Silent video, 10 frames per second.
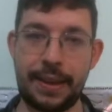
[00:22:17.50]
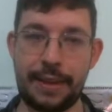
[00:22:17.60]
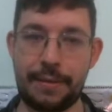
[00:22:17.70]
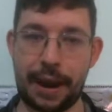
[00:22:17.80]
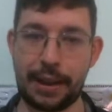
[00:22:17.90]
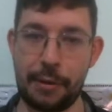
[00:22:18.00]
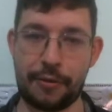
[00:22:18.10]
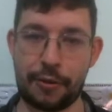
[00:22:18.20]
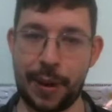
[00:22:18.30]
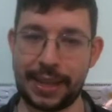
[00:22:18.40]
We had the
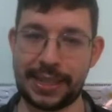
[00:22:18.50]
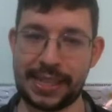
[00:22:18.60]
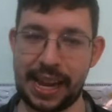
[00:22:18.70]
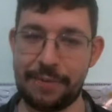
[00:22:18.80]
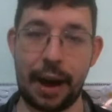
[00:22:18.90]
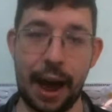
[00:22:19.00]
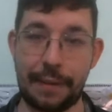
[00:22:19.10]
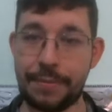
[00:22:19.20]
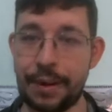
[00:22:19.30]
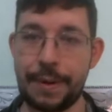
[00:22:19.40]
move queen to c5.
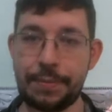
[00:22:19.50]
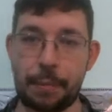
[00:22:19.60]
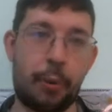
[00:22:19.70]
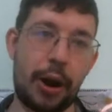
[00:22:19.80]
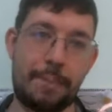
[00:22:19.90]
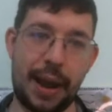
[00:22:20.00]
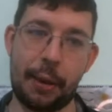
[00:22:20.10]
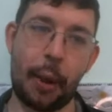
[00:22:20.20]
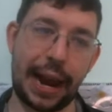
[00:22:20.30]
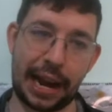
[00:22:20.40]
The point being,
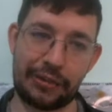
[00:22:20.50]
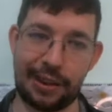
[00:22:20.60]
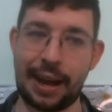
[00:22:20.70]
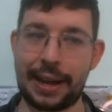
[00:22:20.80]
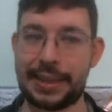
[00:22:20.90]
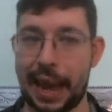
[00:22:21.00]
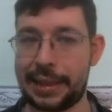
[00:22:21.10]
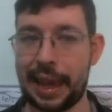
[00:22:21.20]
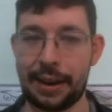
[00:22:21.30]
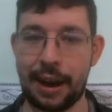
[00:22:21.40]
white actually can't
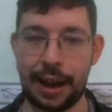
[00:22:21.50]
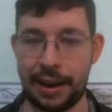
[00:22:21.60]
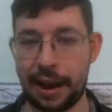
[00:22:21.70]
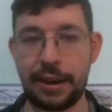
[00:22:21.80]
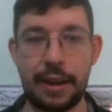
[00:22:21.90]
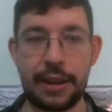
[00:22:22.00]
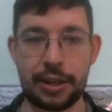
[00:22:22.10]
take that knight yet,